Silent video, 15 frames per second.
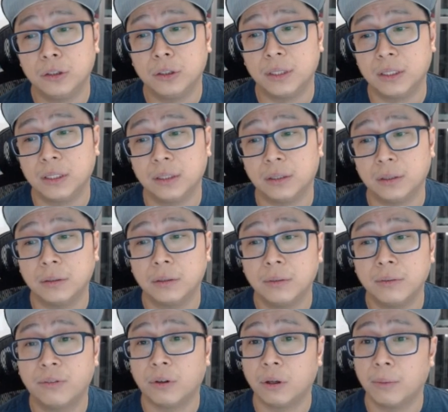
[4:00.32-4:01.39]
traditional
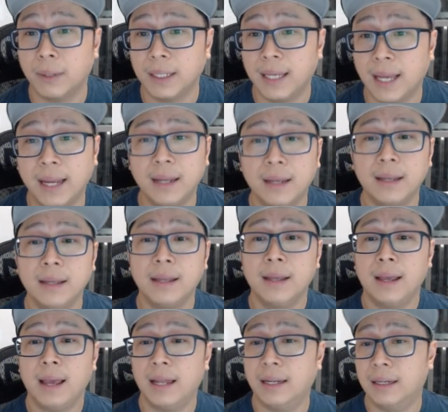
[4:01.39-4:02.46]
four oh one k,
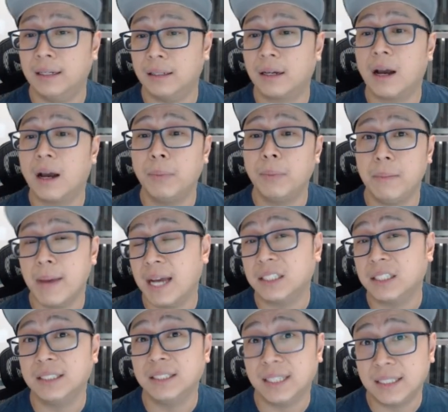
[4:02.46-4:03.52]
and then the company
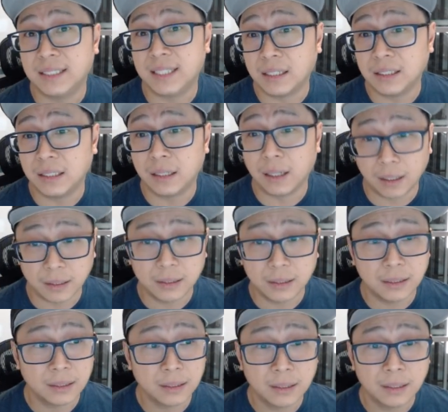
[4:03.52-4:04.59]
matches six thousand
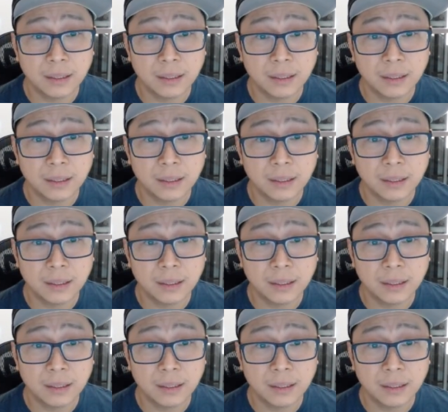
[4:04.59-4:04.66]
dollars.